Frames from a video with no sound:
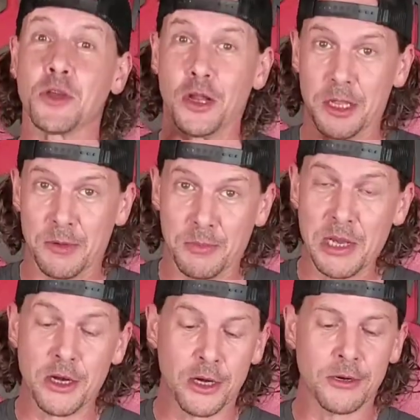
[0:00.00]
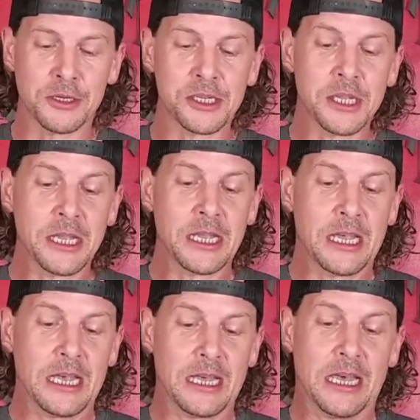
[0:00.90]
for y'all M&P nerds.
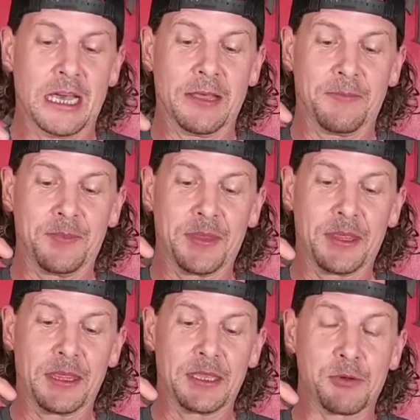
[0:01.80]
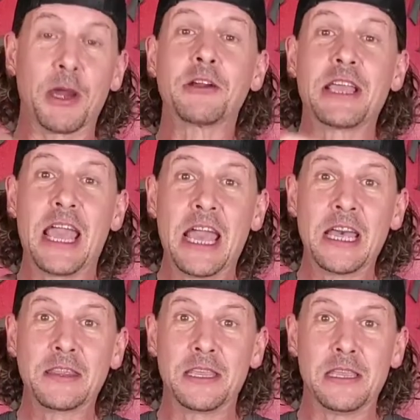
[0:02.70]
Uh, so I already
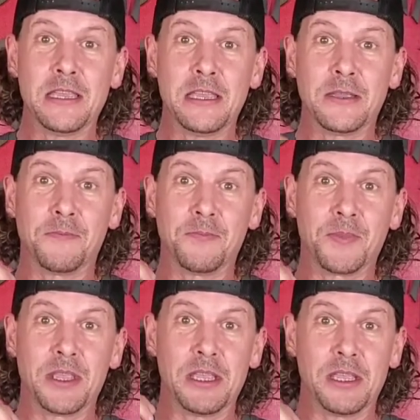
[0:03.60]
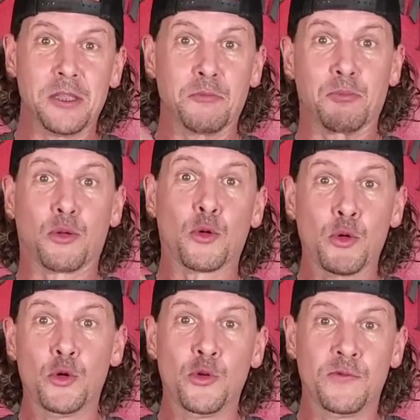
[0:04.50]
had the the
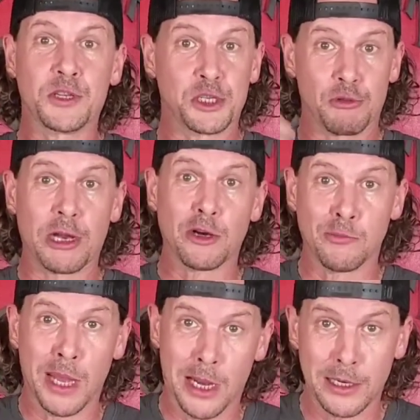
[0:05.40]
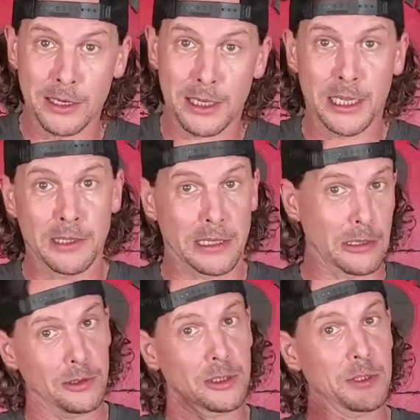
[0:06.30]
improved striker block kit,
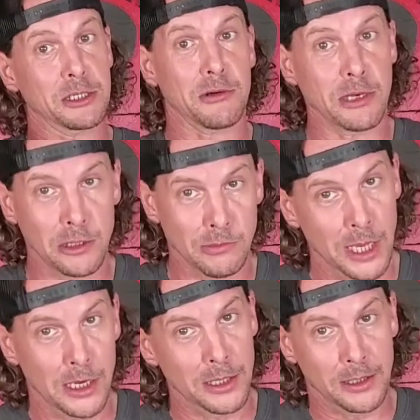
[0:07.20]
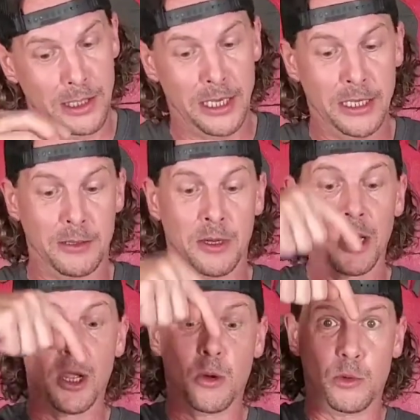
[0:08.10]
the ultimate striker block kit,
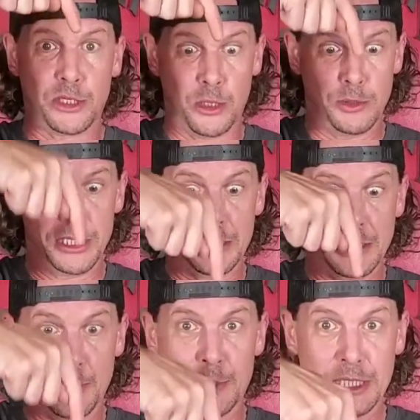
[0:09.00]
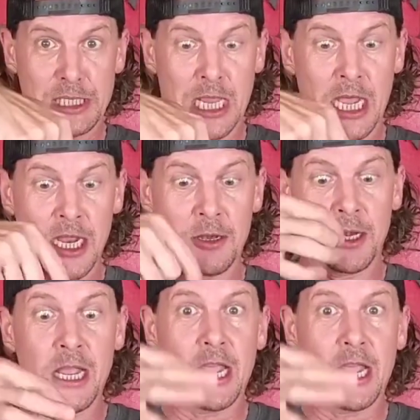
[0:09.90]
which goes into the slide,